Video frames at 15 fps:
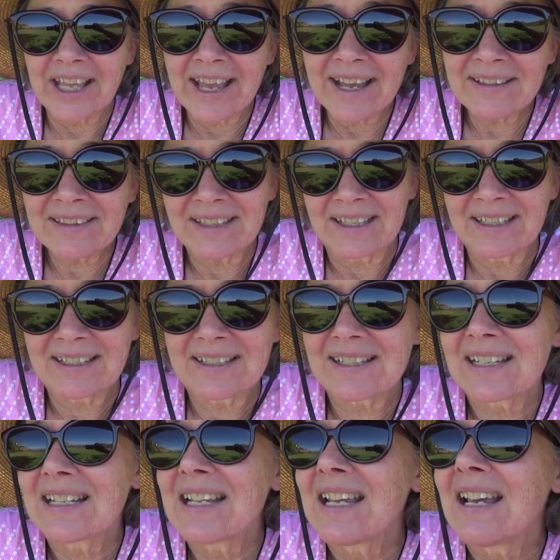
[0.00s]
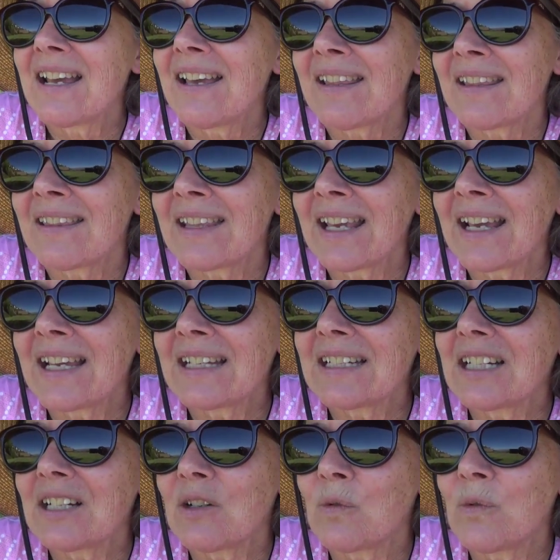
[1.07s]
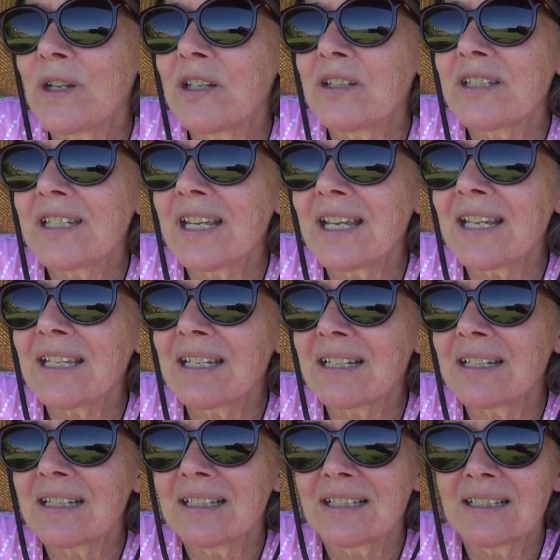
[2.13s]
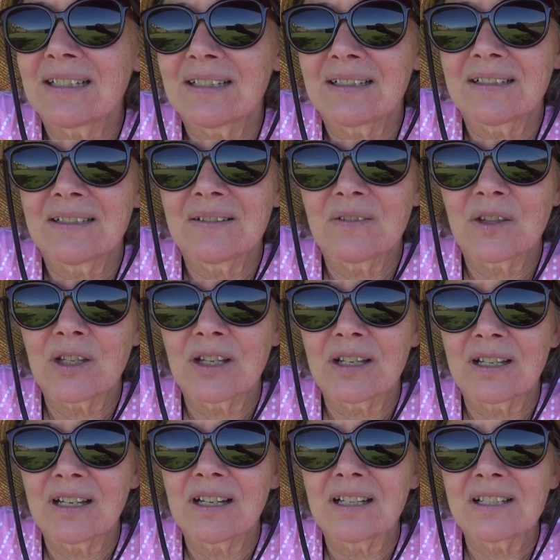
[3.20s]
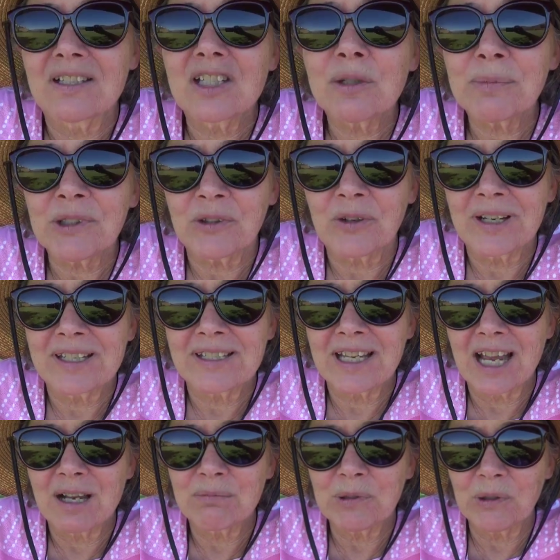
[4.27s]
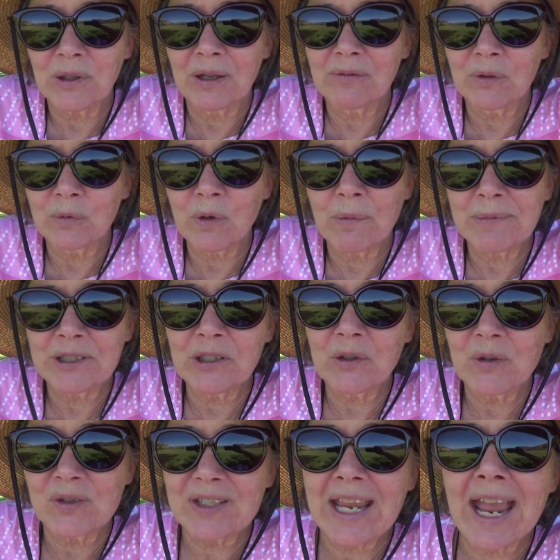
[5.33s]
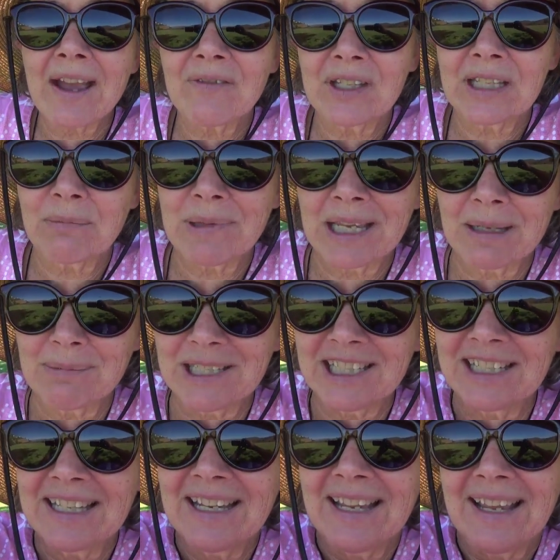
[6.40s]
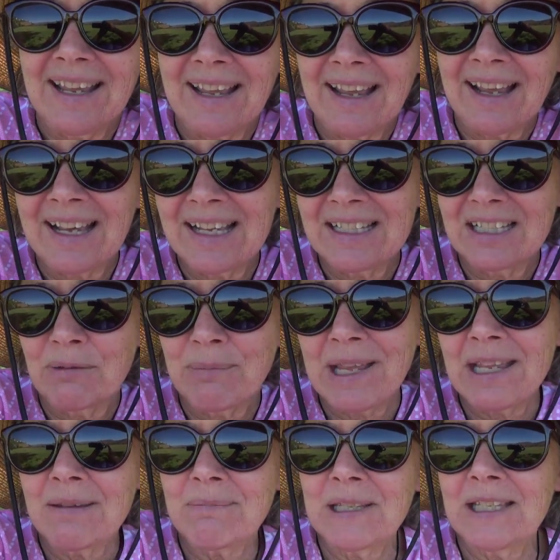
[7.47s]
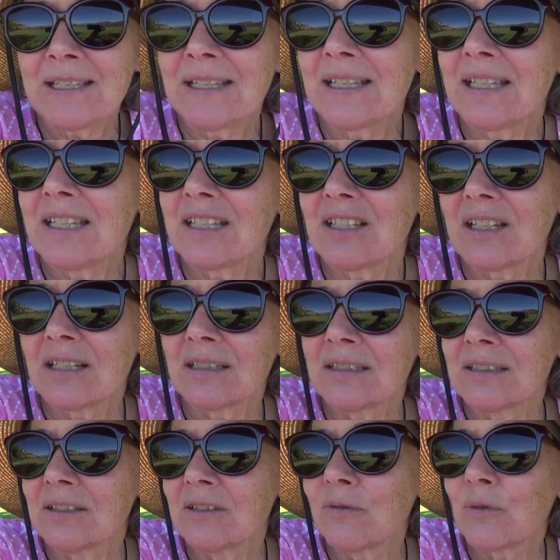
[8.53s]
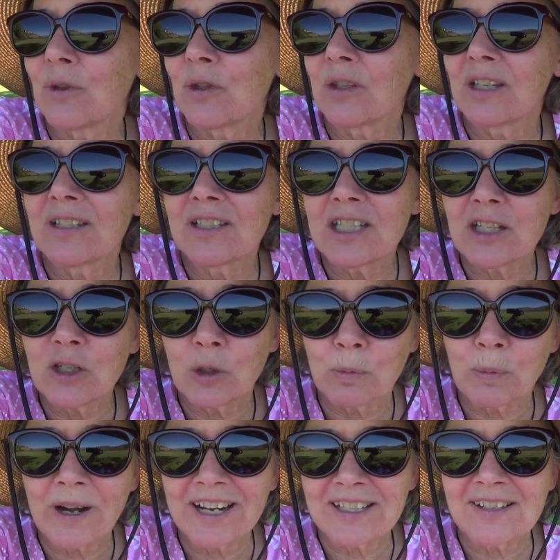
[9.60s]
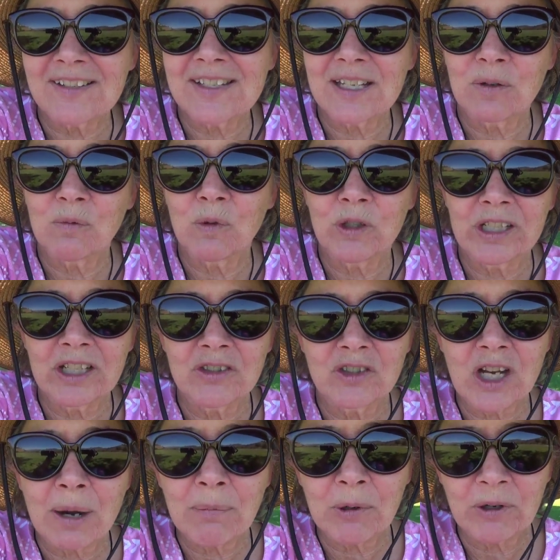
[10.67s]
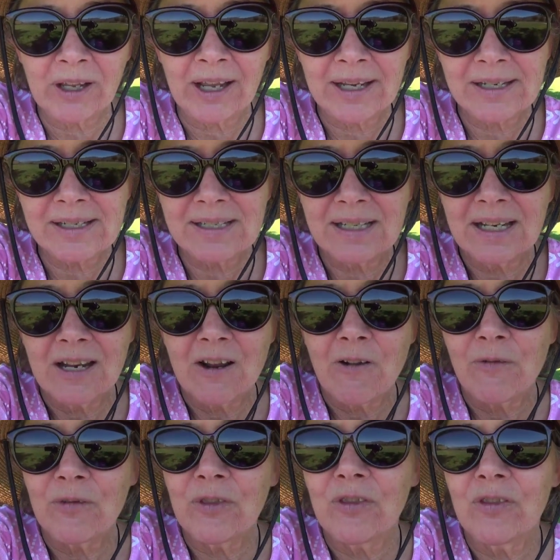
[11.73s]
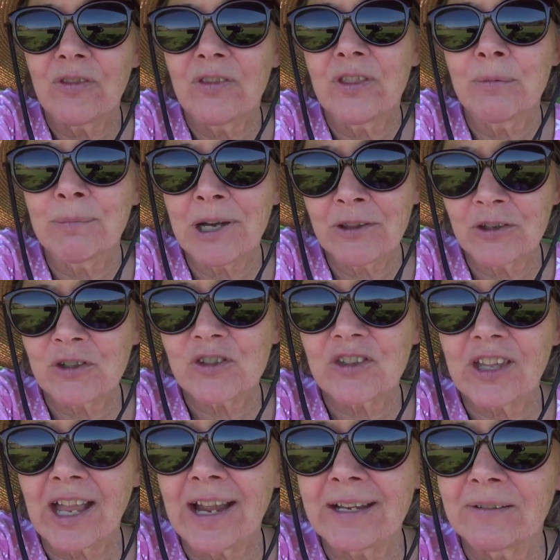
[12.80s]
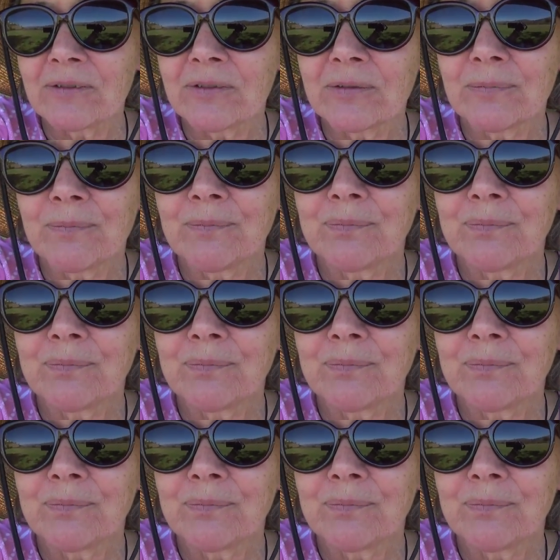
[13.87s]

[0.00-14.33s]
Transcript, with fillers: ethics, that we could take a similar example of a woman who's having a baby, and the baby, the continued pregnancy would jeopardize the mother's life.